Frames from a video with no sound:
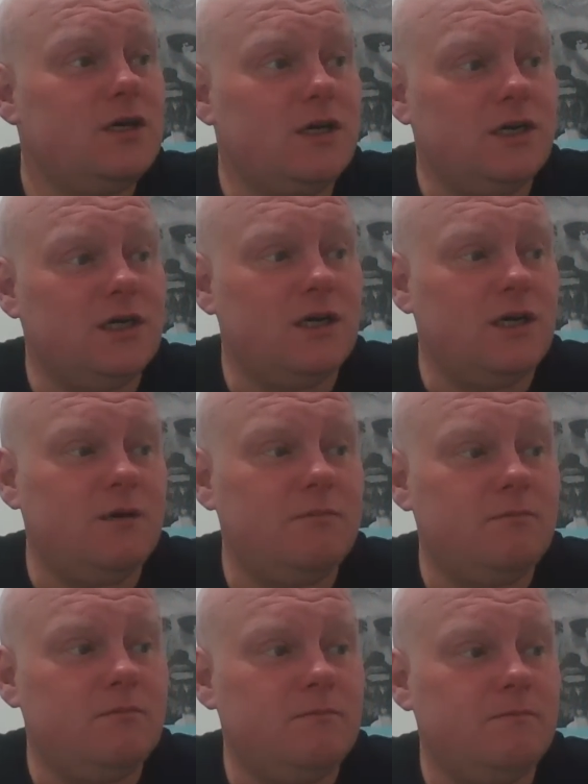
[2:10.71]

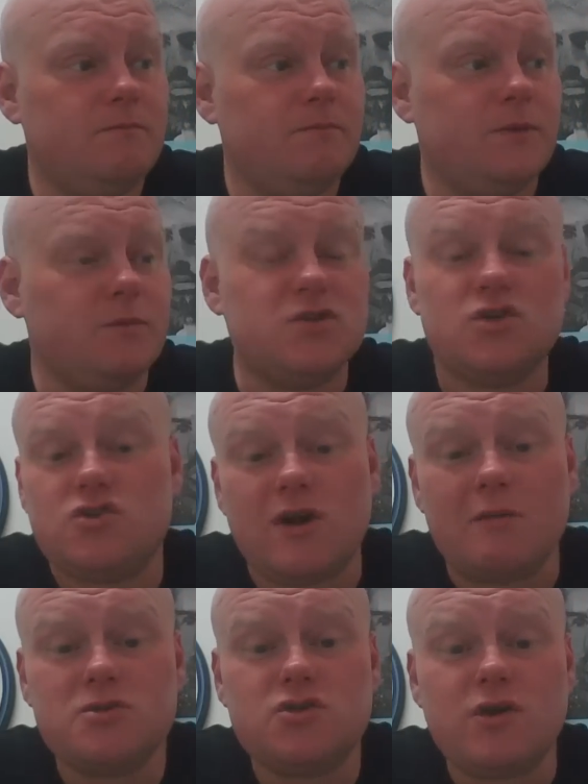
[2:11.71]
There was a
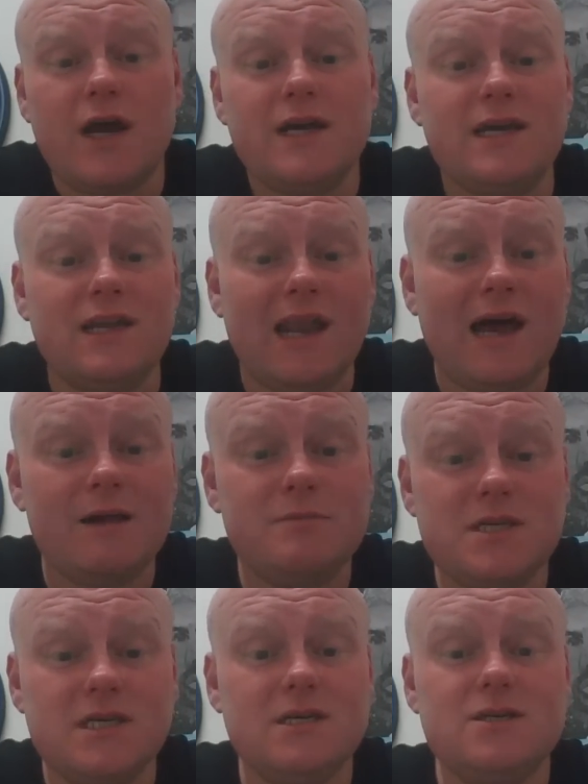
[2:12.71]
tram strike in
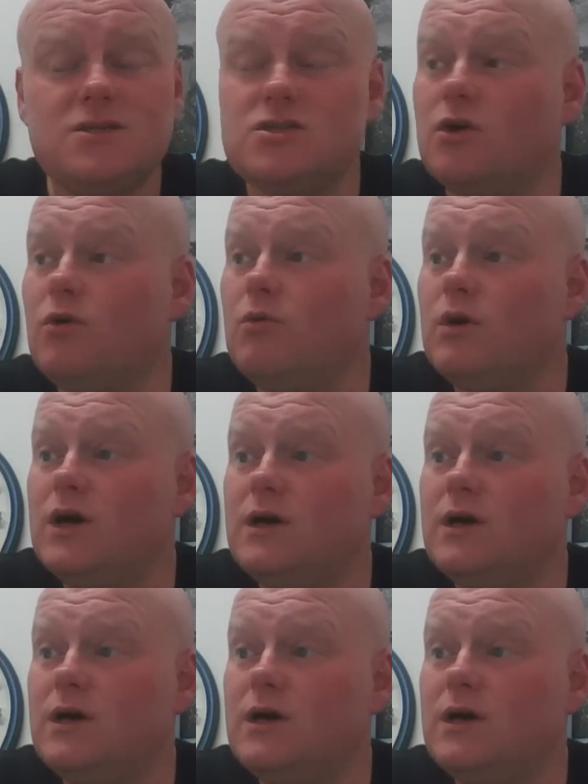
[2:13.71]
Leipzig, so